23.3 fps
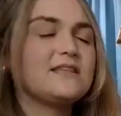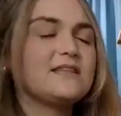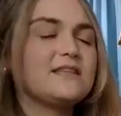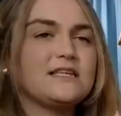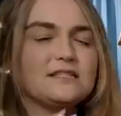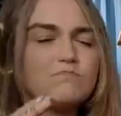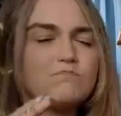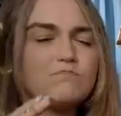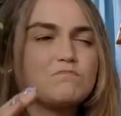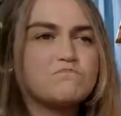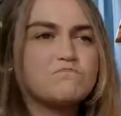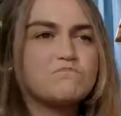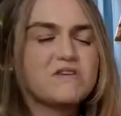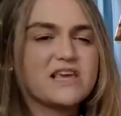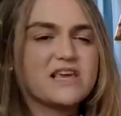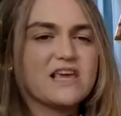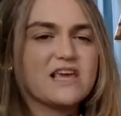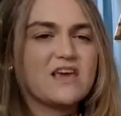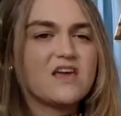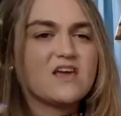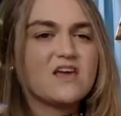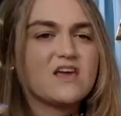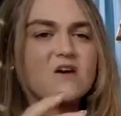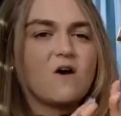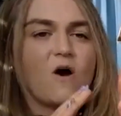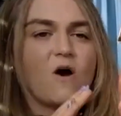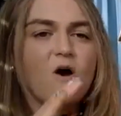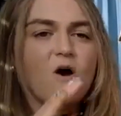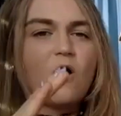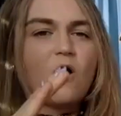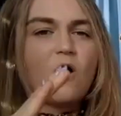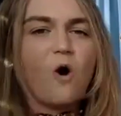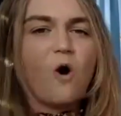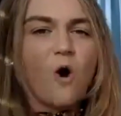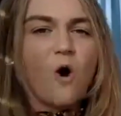these big
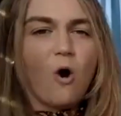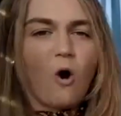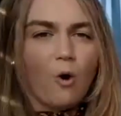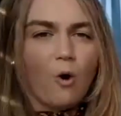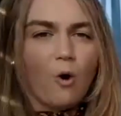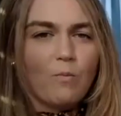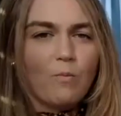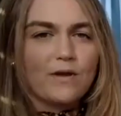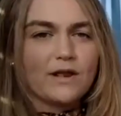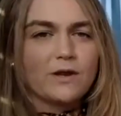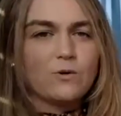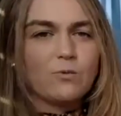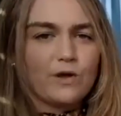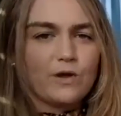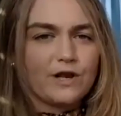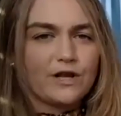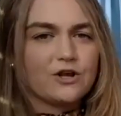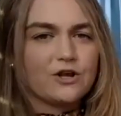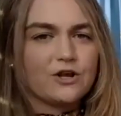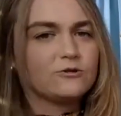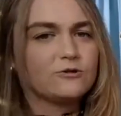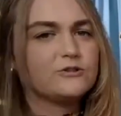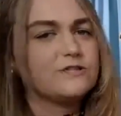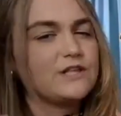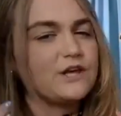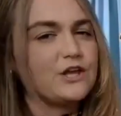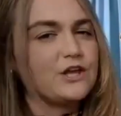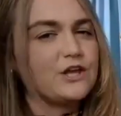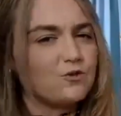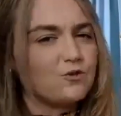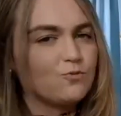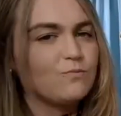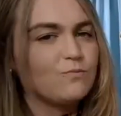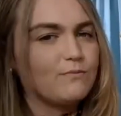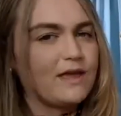open windows that
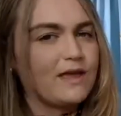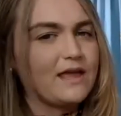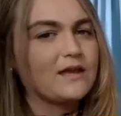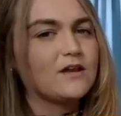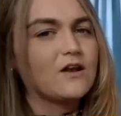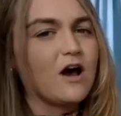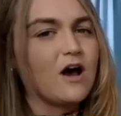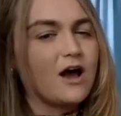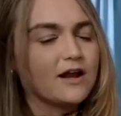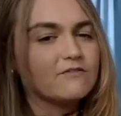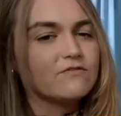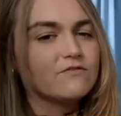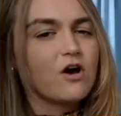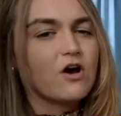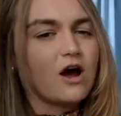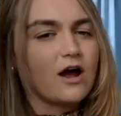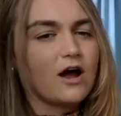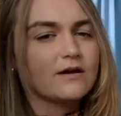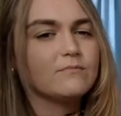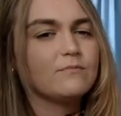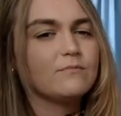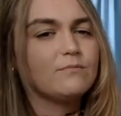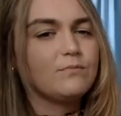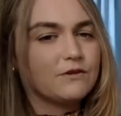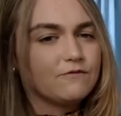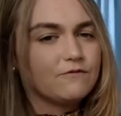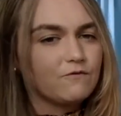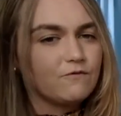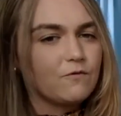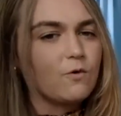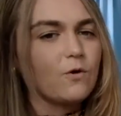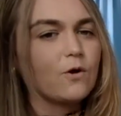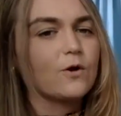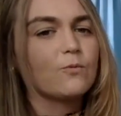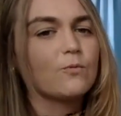you may not have gotten
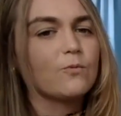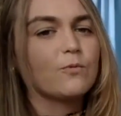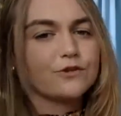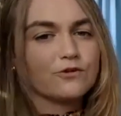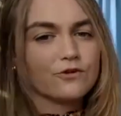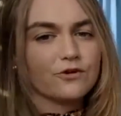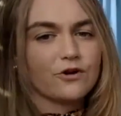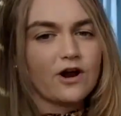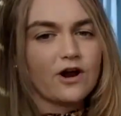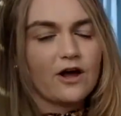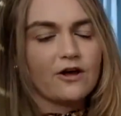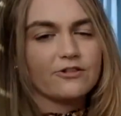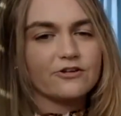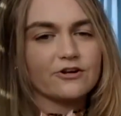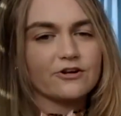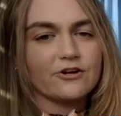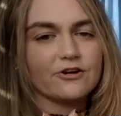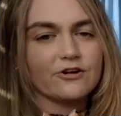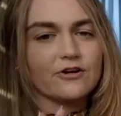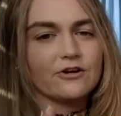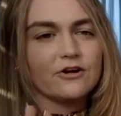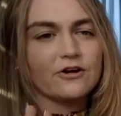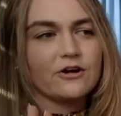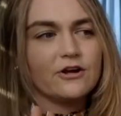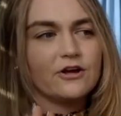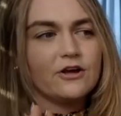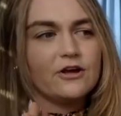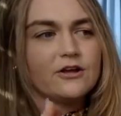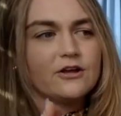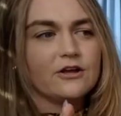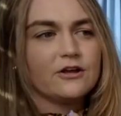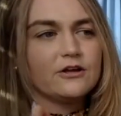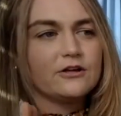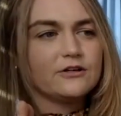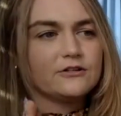before with your other
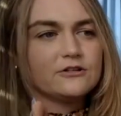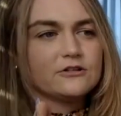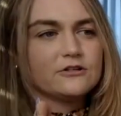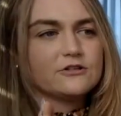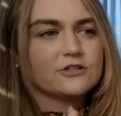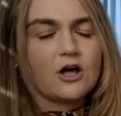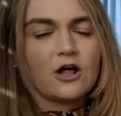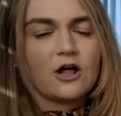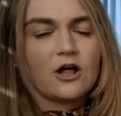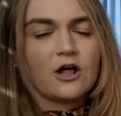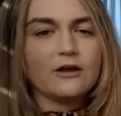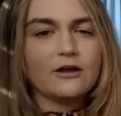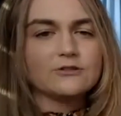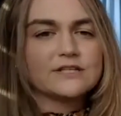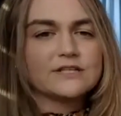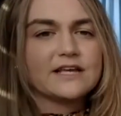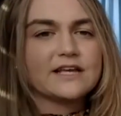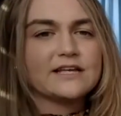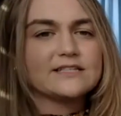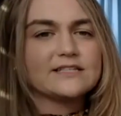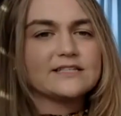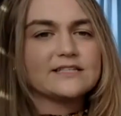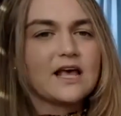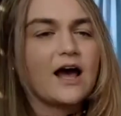dollhouse kits.